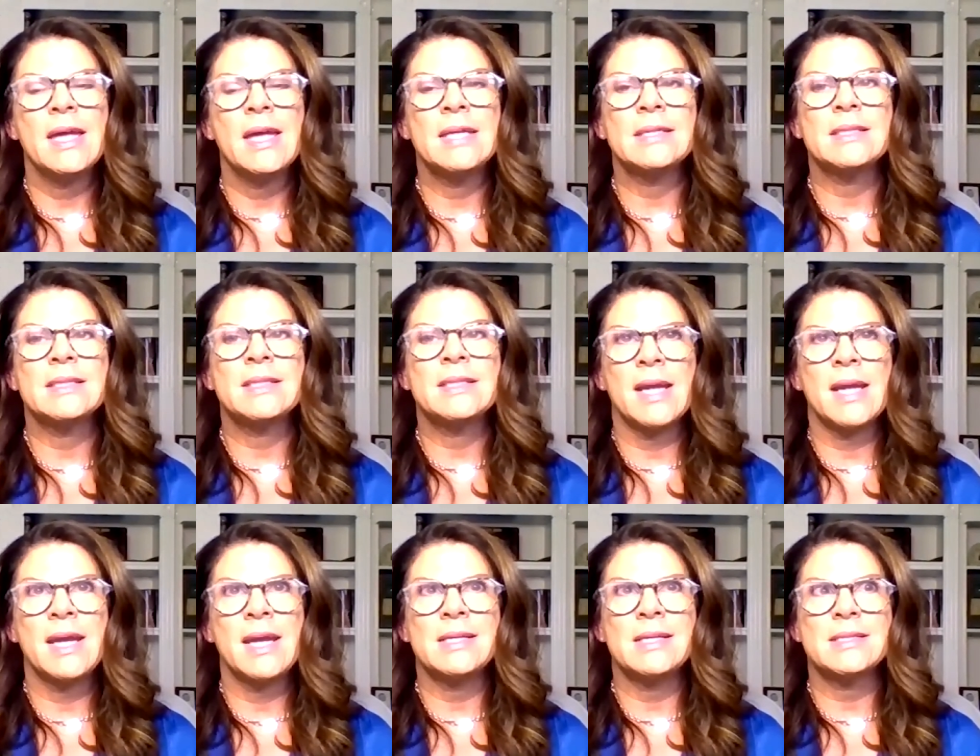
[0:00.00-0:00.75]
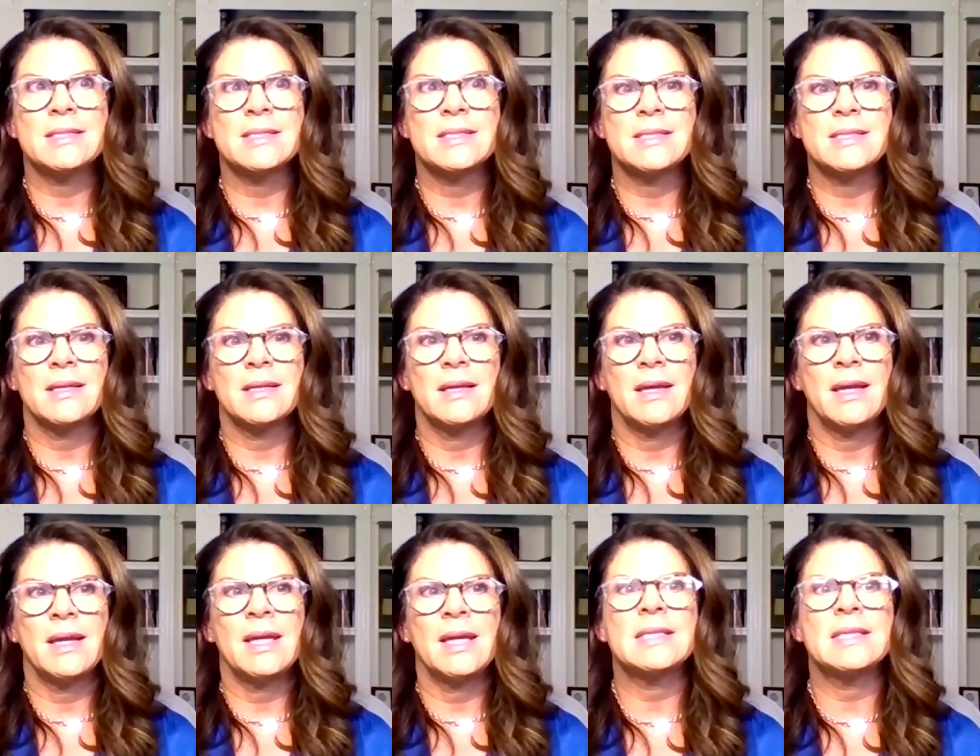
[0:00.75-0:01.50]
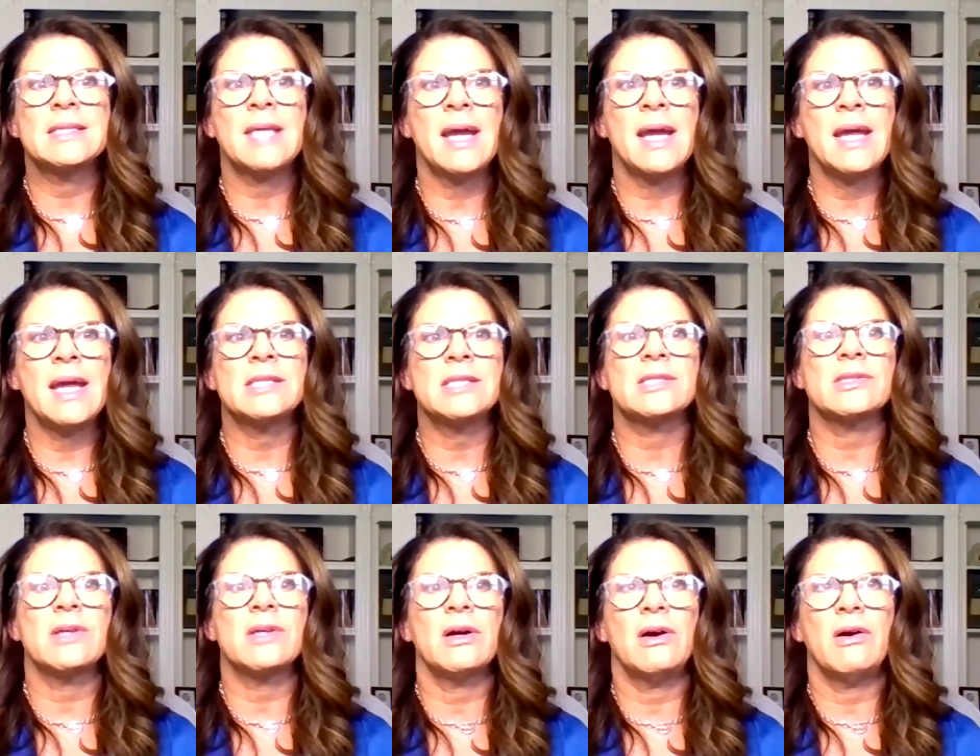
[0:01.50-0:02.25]
it takes it
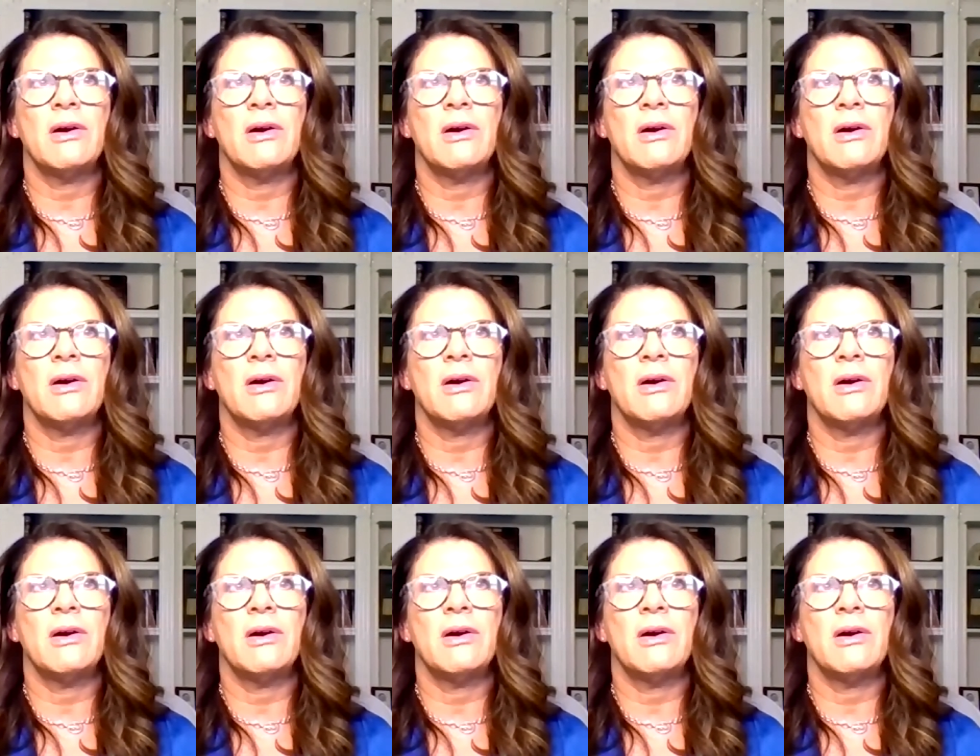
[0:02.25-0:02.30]
takes